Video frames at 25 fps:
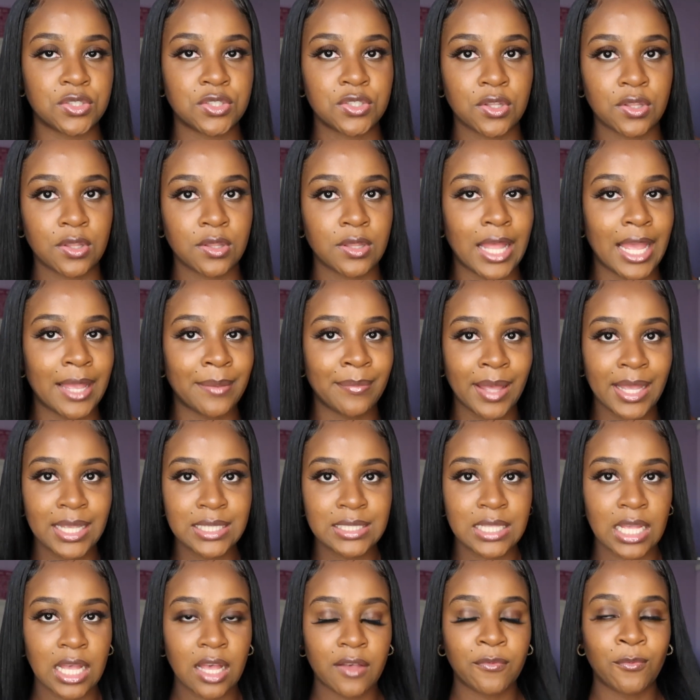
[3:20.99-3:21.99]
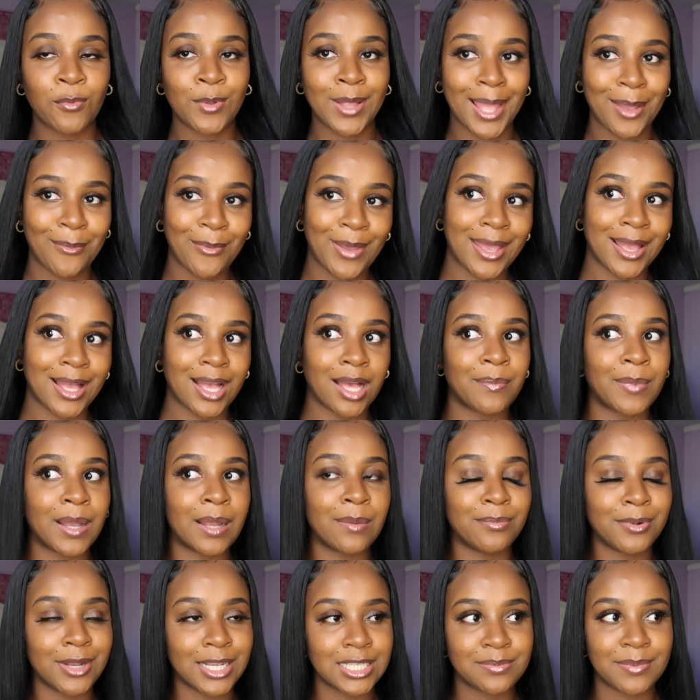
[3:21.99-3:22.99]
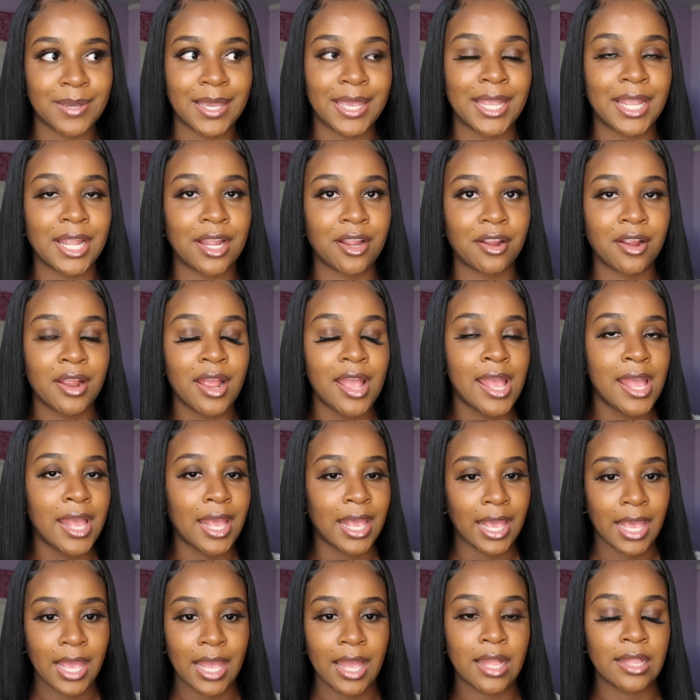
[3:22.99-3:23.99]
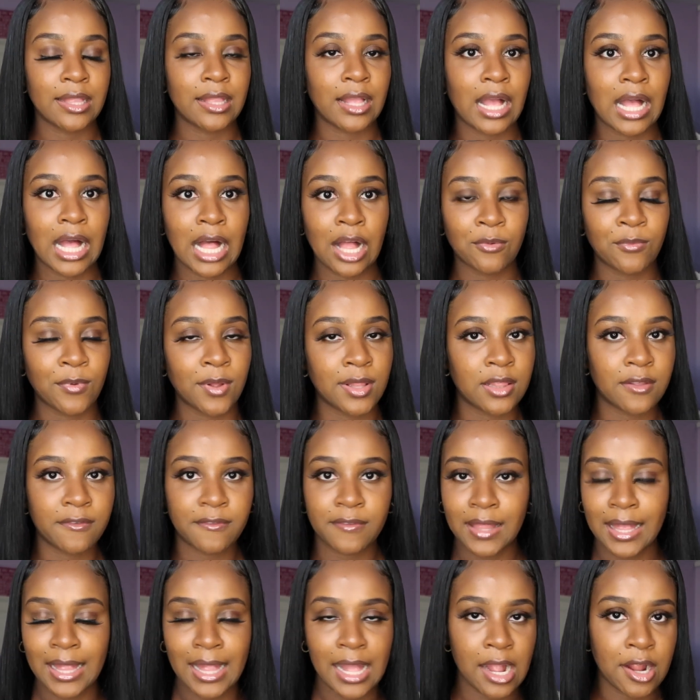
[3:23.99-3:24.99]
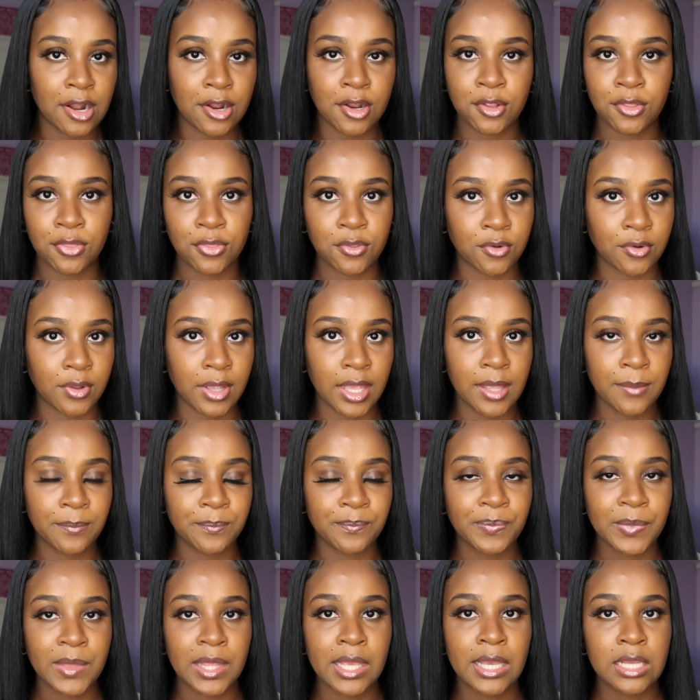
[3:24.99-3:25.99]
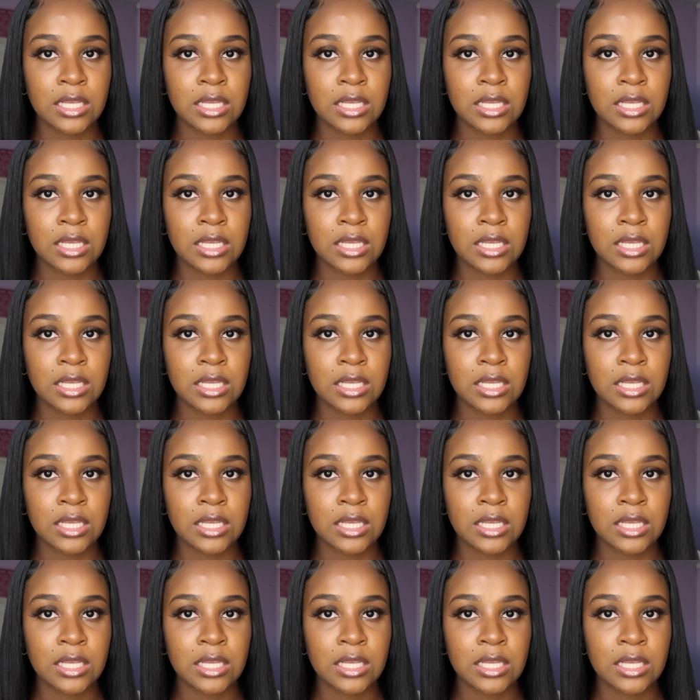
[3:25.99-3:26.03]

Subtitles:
So like myself, when I wake up, I brush my hair and I'll run the flat iron through it.